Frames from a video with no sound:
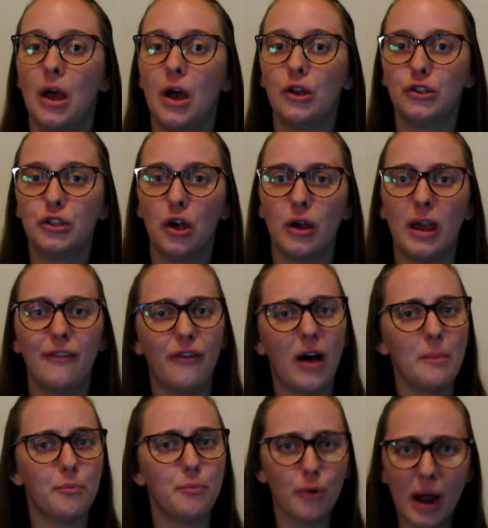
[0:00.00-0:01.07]
So if I
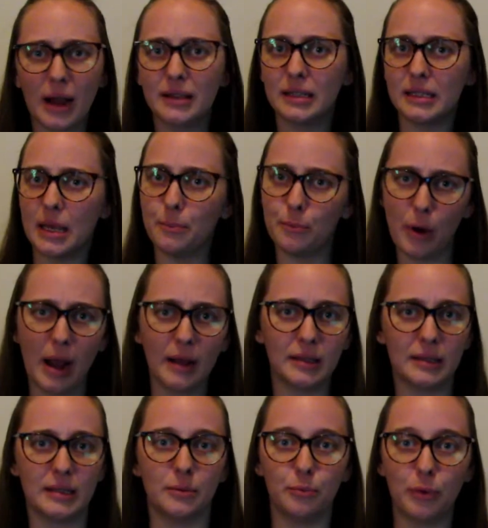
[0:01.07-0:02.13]
practice and
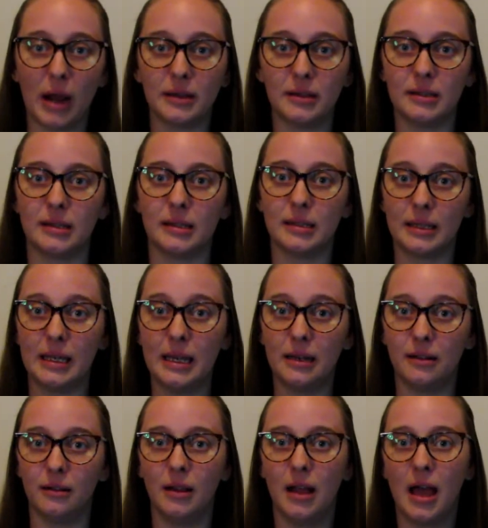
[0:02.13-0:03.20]
practice and practice a
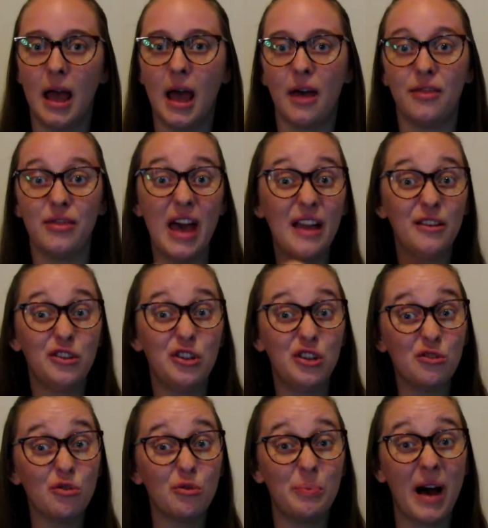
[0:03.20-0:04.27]
skill, that
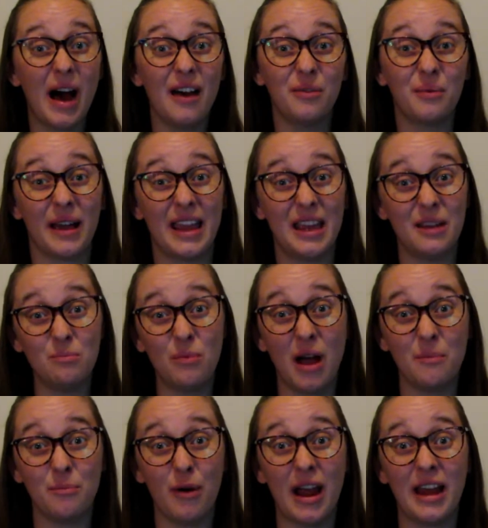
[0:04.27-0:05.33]
neural pathway in my
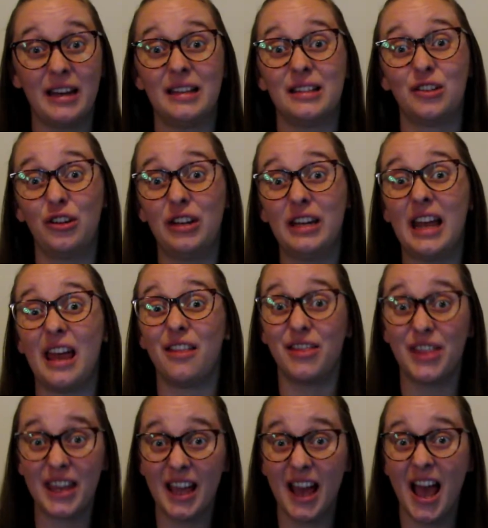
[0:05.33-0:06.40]
brain is going to get
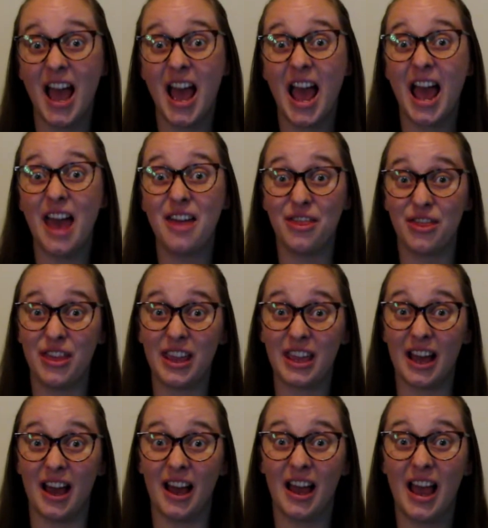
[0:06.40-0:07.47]
thicker and
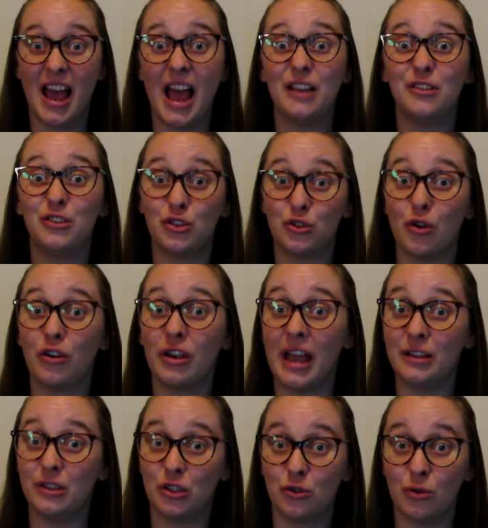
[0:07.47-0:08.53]
thicker and
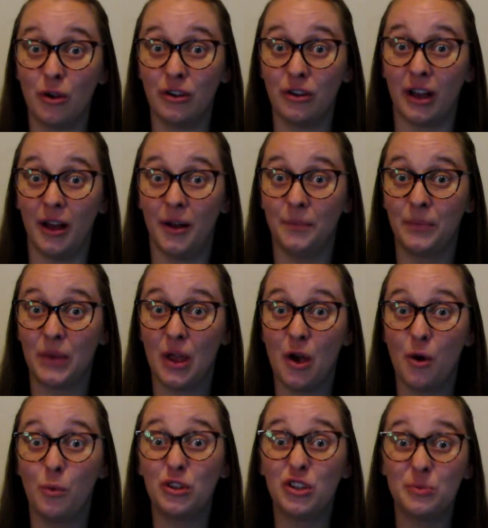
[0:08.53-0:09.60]
stronger,
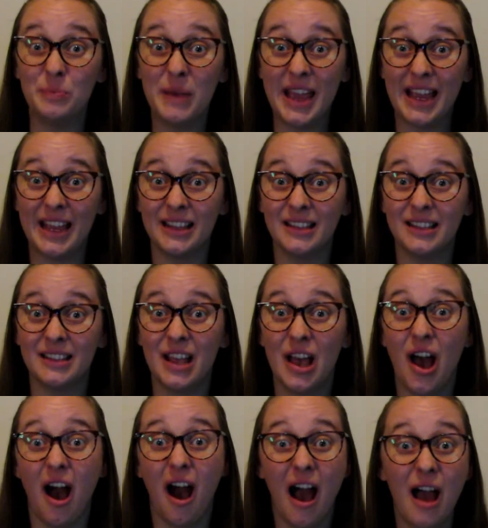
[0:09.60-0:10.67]
which means
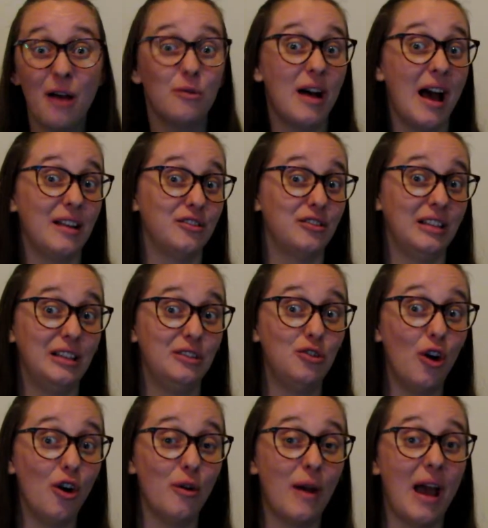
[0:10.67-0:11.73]
I will actually
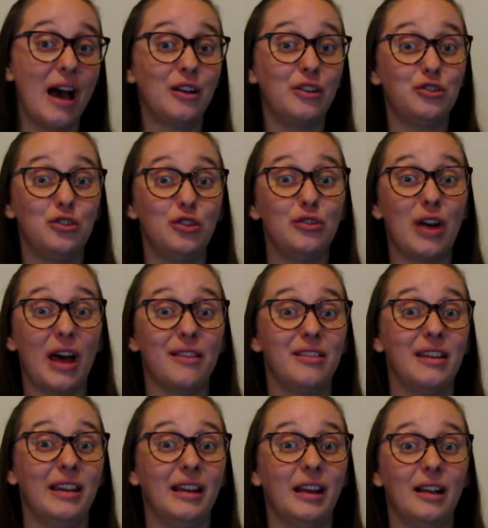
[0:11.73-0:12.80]
know how to do that
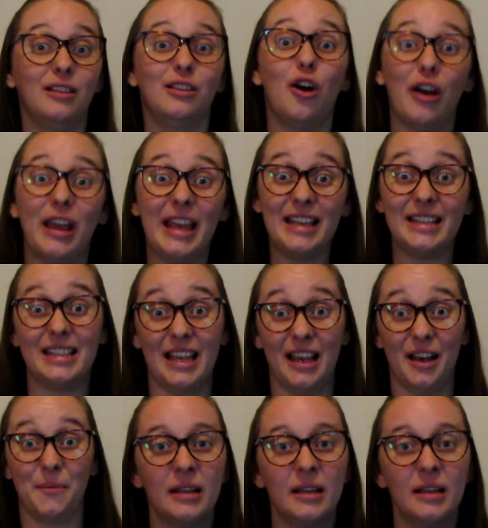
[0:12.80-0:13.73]
thing a lot easier.